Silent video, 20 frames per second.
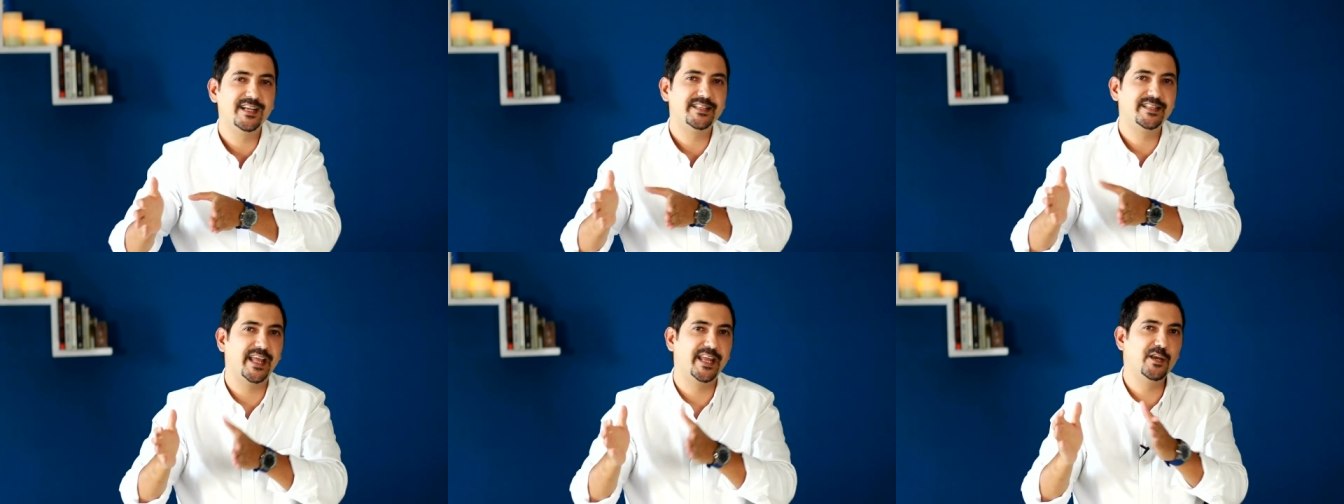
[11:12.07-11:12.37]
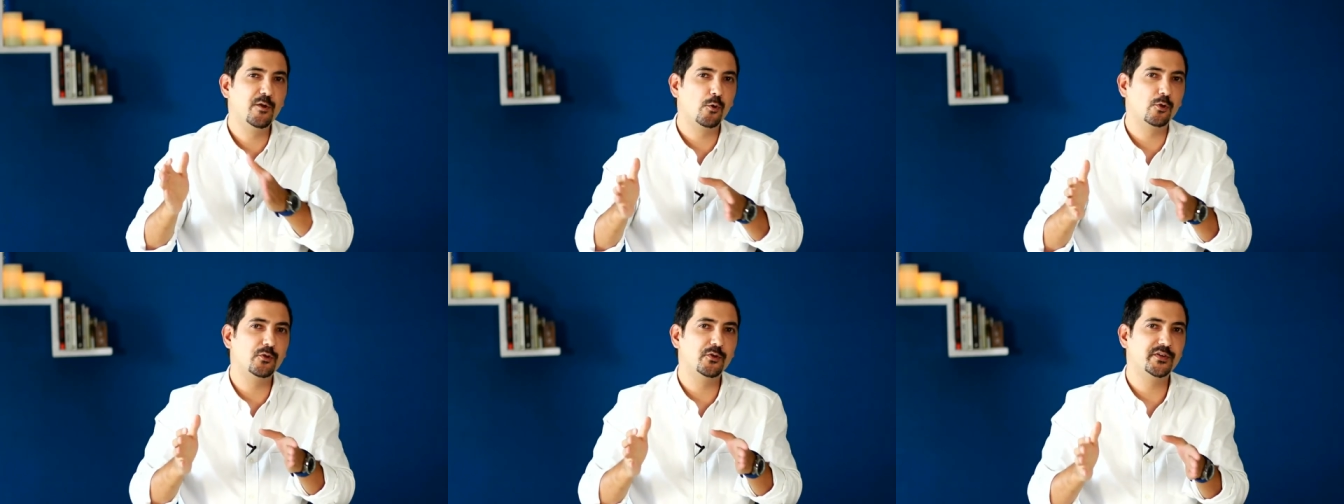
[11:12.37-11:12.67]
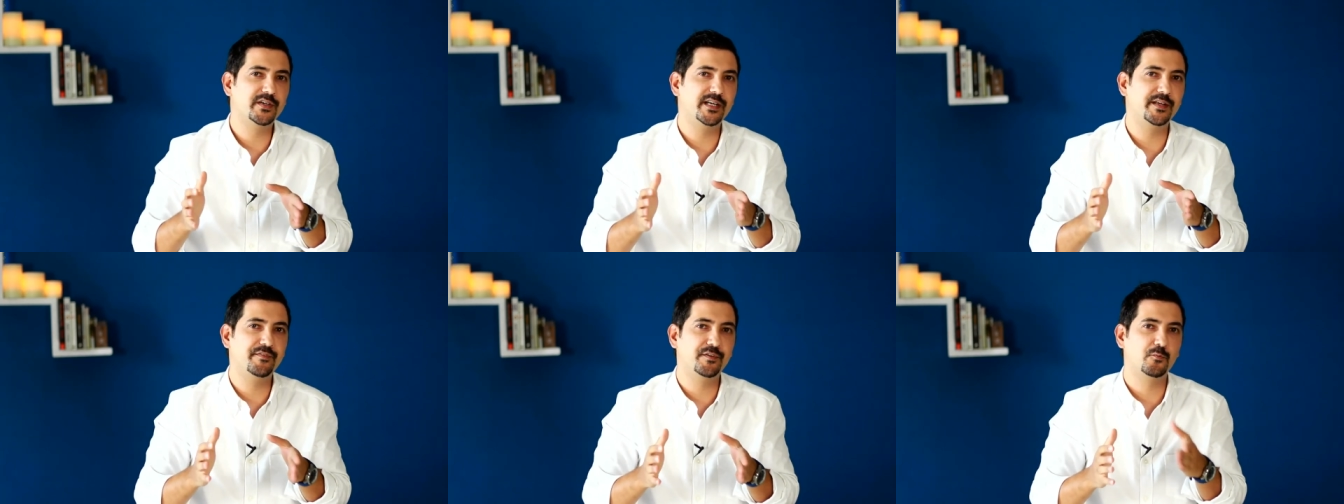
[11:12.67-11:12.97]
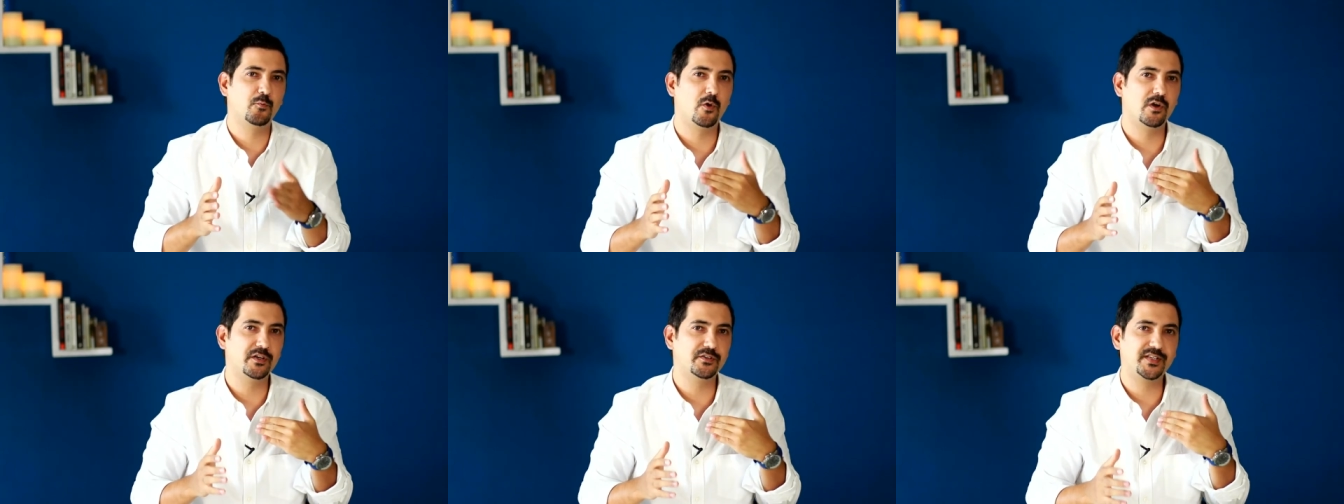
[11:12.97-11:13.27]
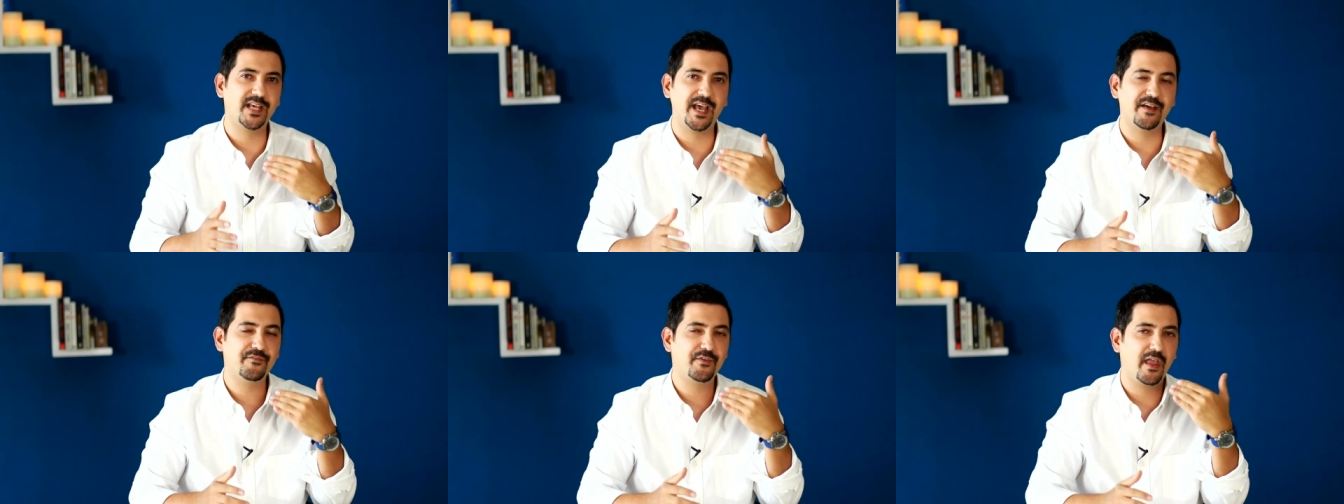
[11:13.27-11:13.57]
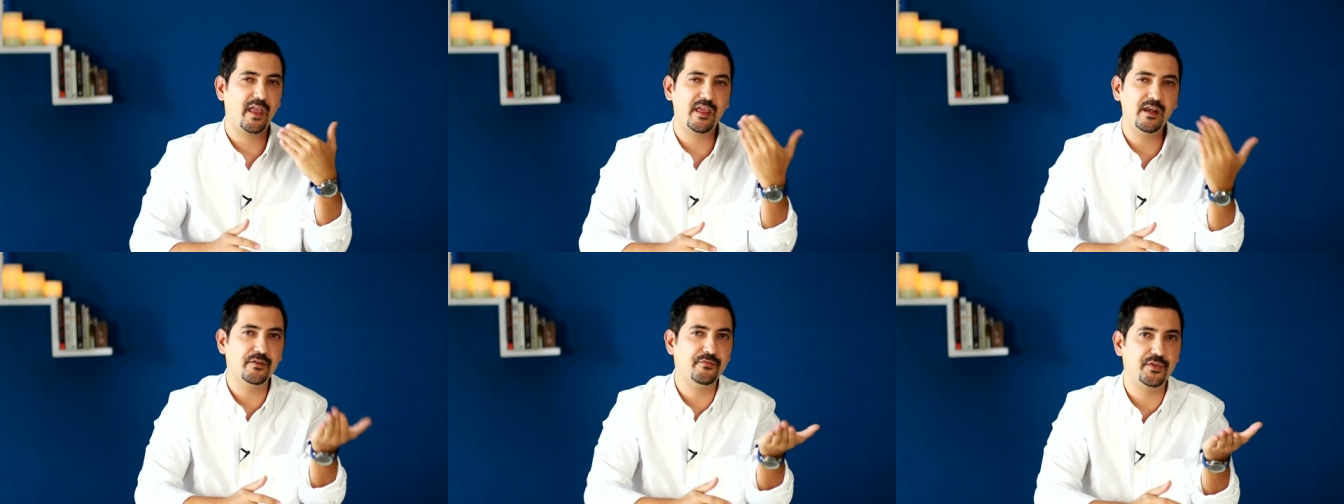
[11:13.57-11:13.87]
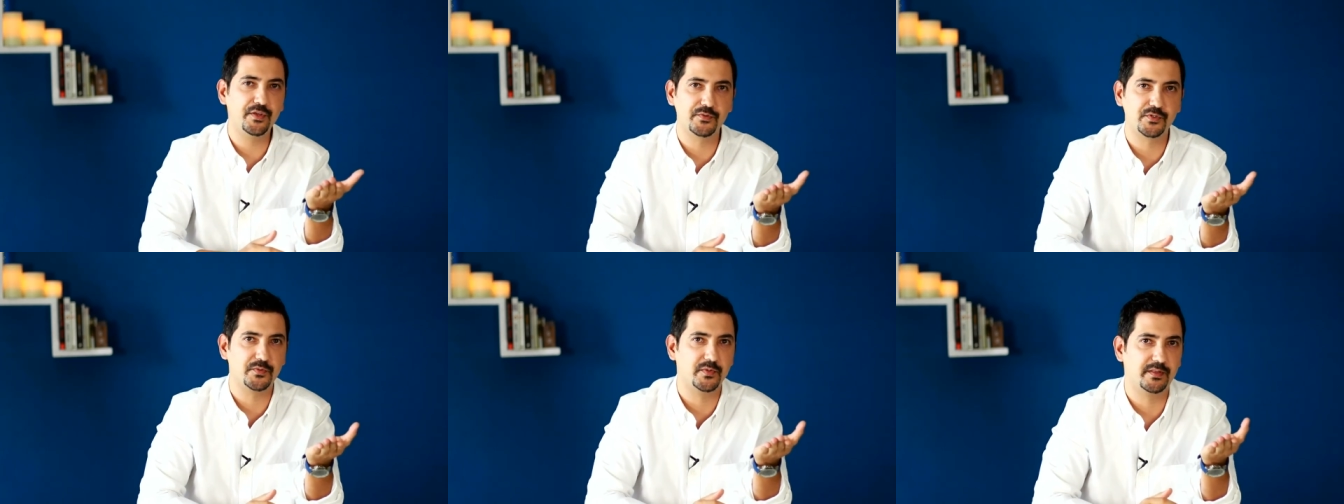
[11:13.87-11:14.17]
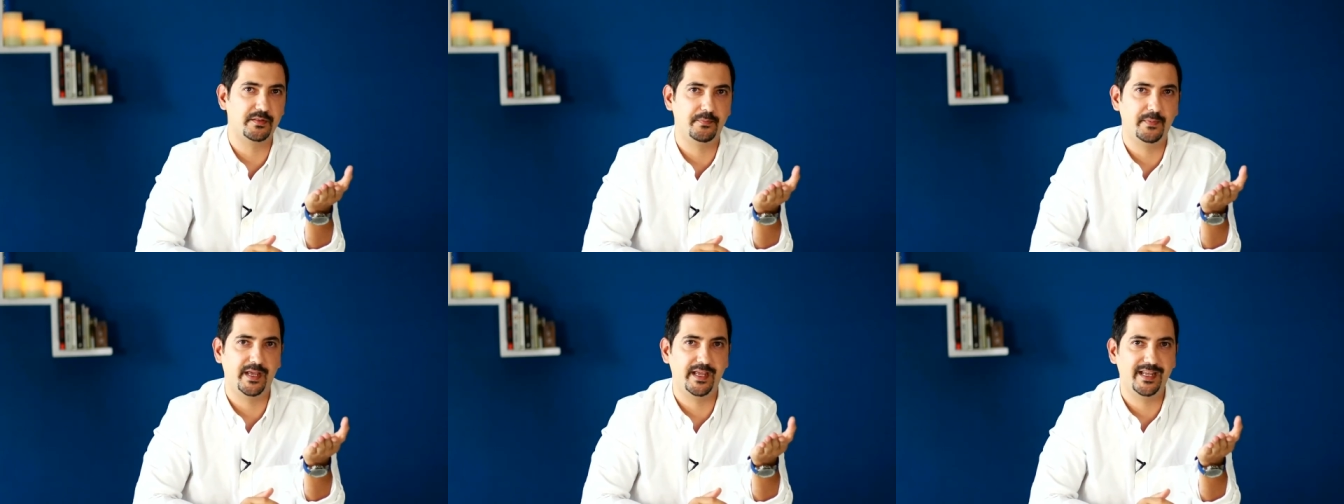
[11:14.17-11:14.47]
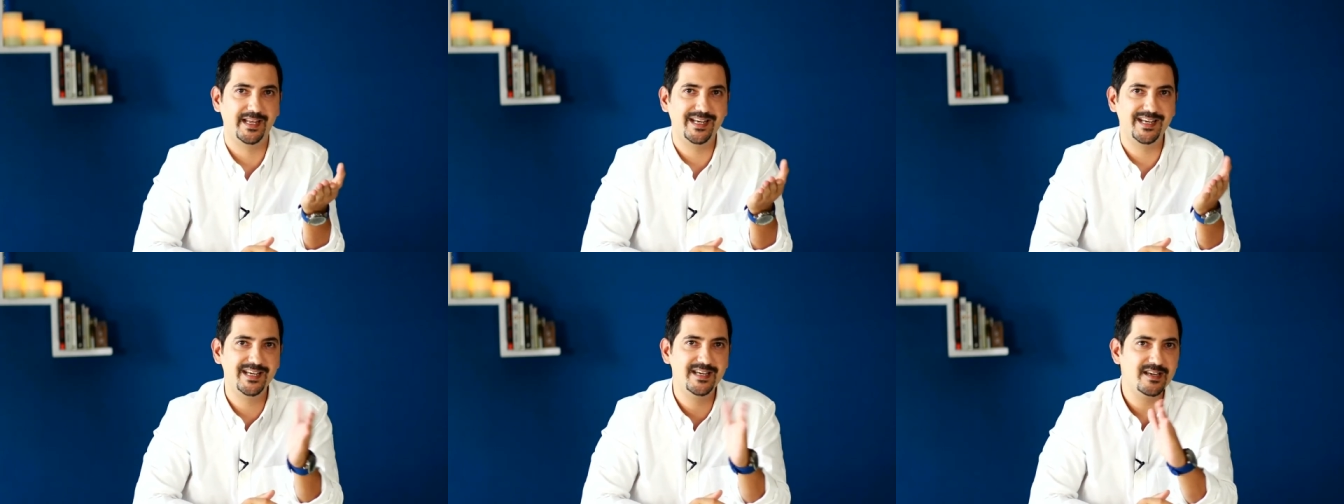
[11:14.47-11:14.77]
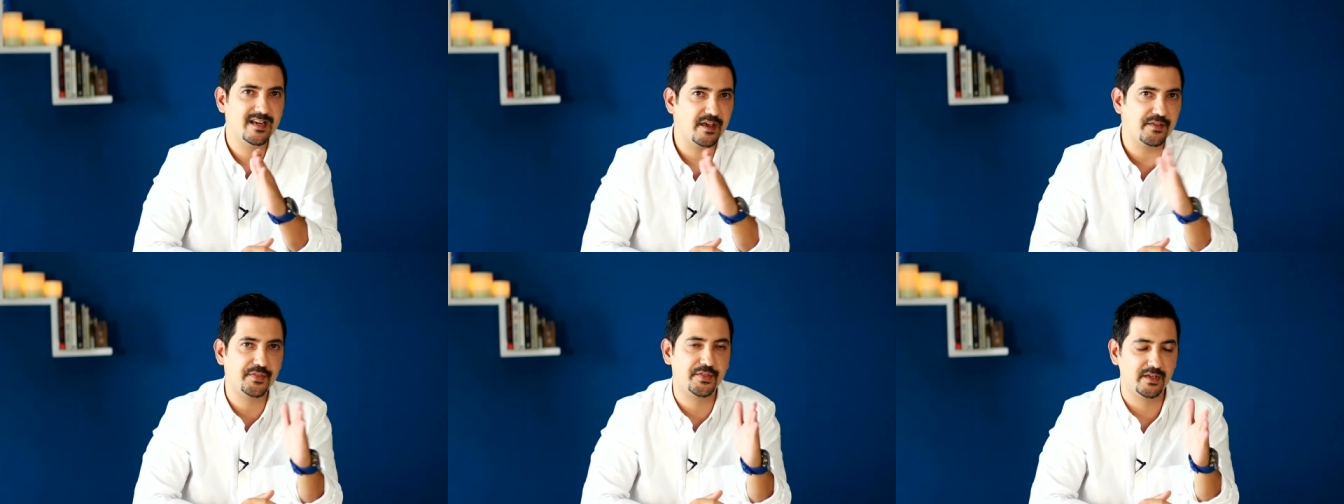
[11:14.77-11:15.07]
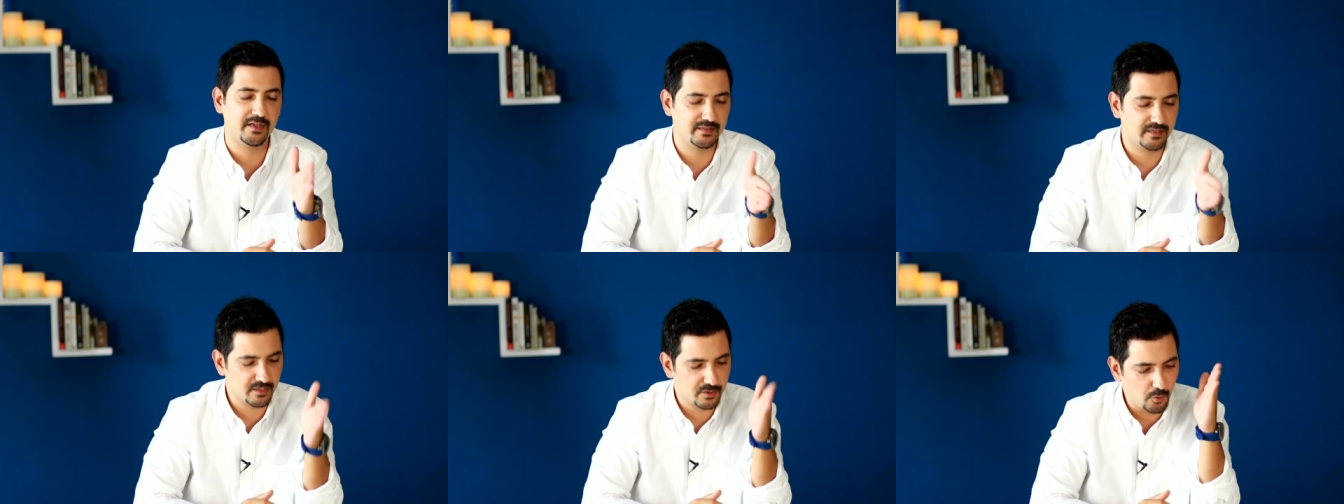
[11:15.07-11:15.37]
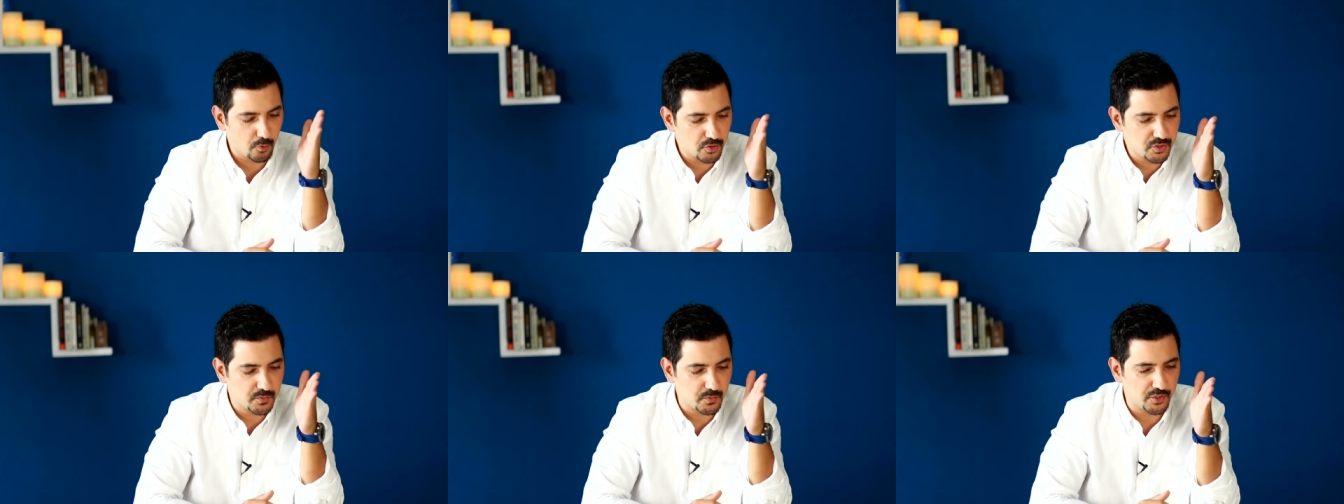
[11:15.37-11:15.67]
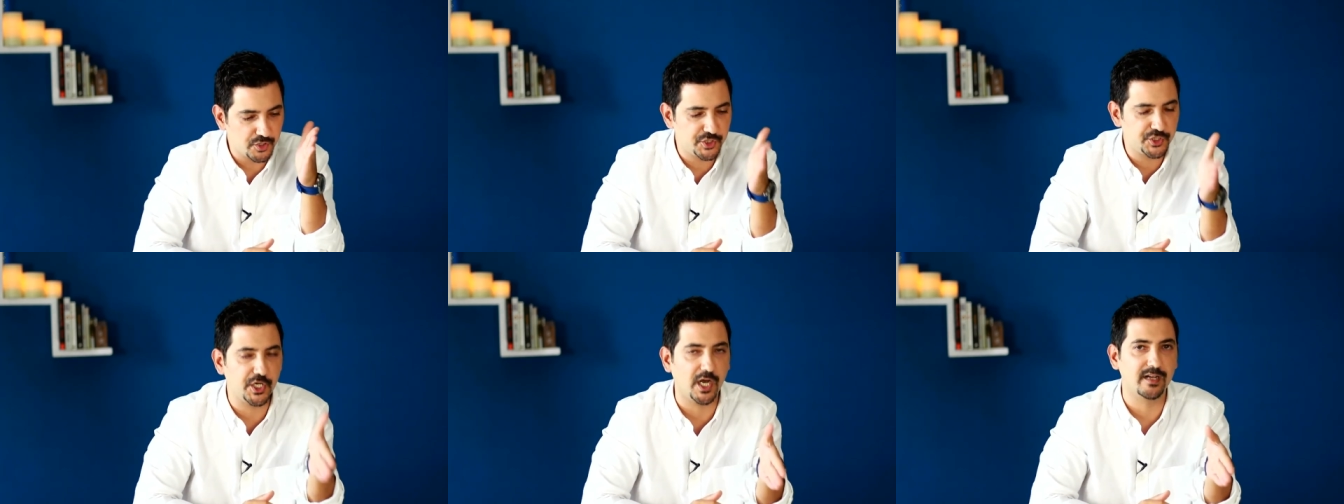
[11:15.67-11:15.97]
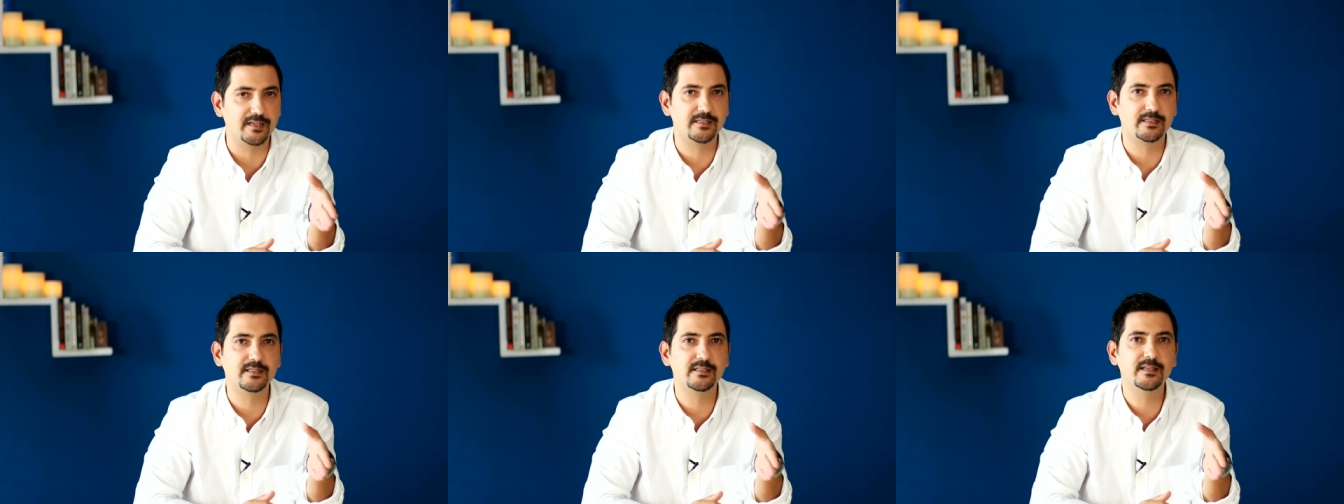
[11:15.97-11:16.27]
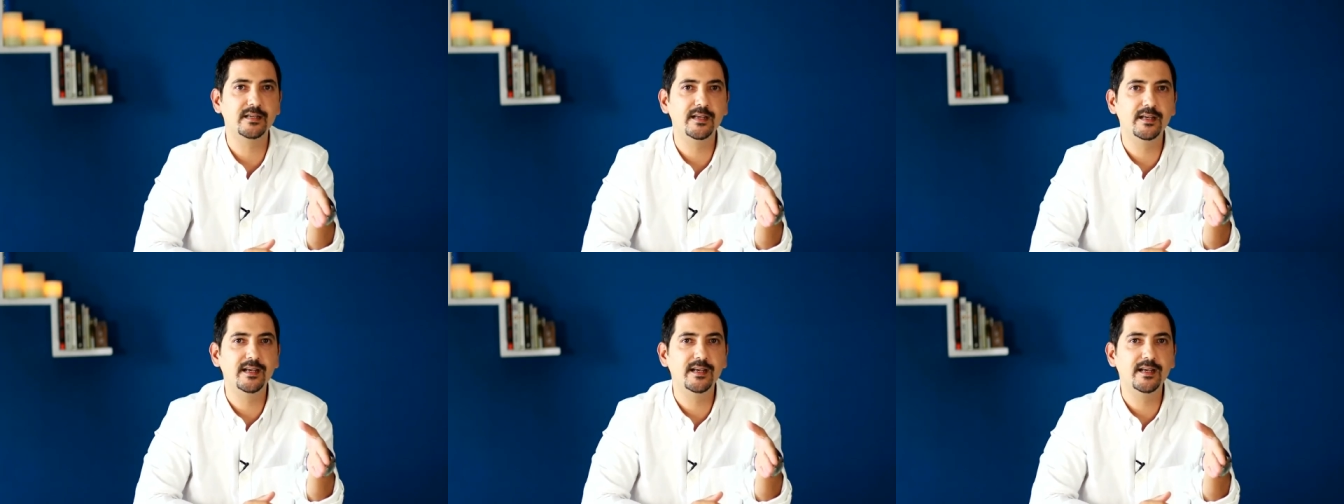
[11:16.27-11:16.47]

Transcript: They no longer even wanted to have interviews with me. Nothing. The doors were shut.